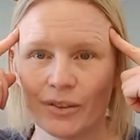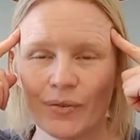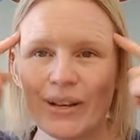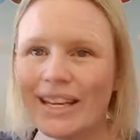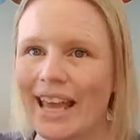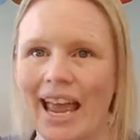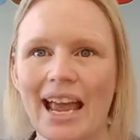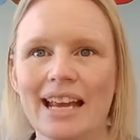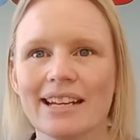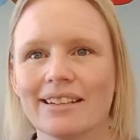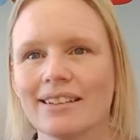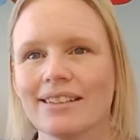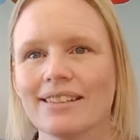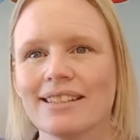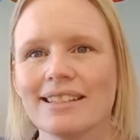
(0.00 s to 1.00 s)
We can't
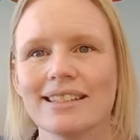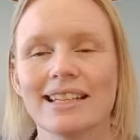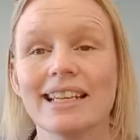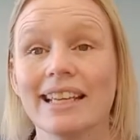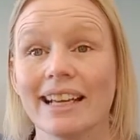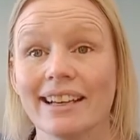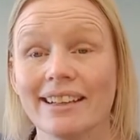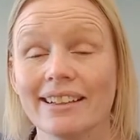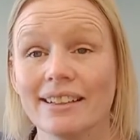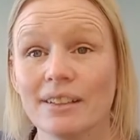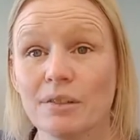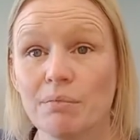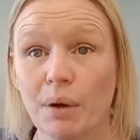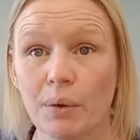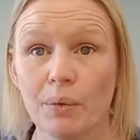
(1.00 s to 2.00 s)
see it,
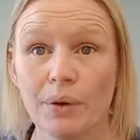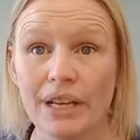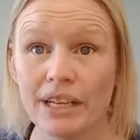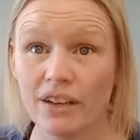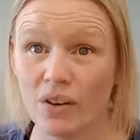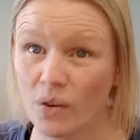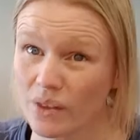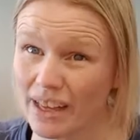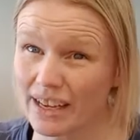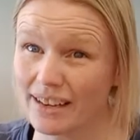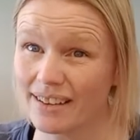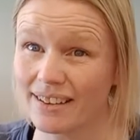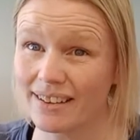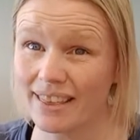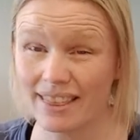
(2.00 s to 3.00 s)
but we know that
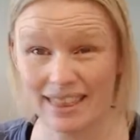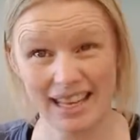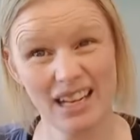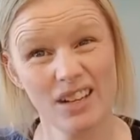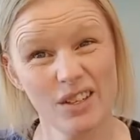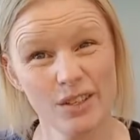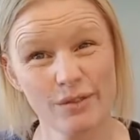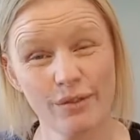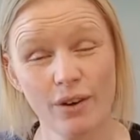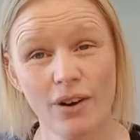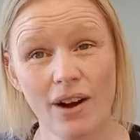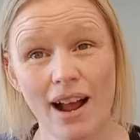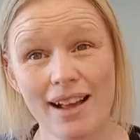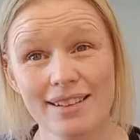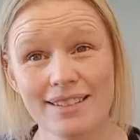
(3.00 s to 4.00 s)
it thinks
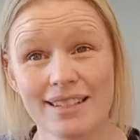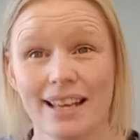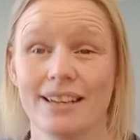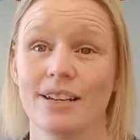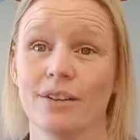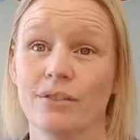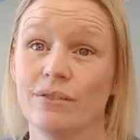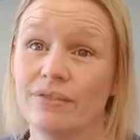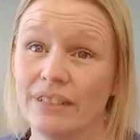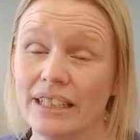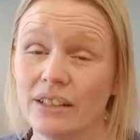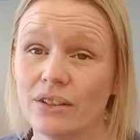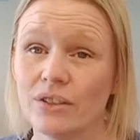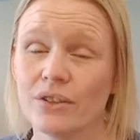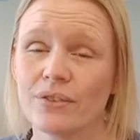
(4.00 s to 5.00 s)
for us and it
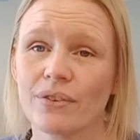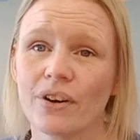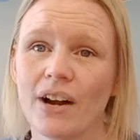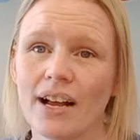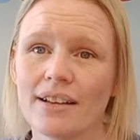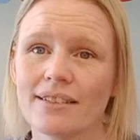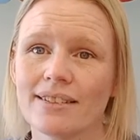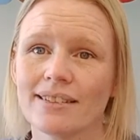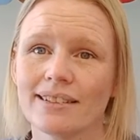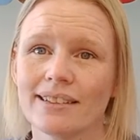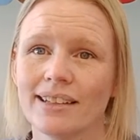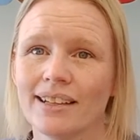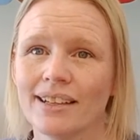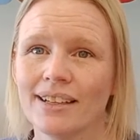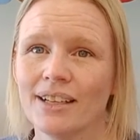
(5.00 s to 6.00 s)
feels for us.
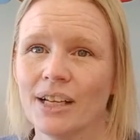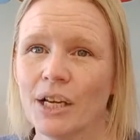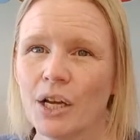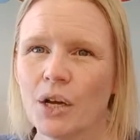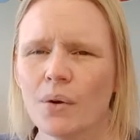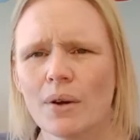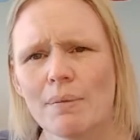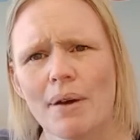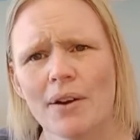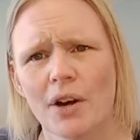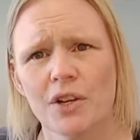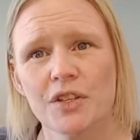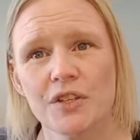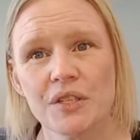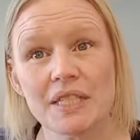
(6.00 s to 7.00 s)
What about
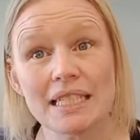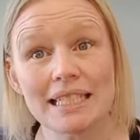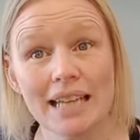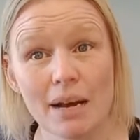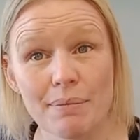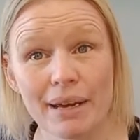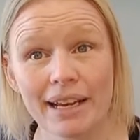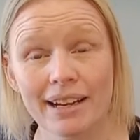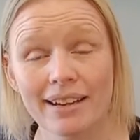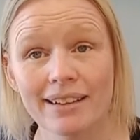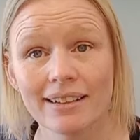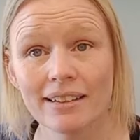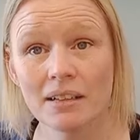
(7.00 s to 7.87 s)
our stomach?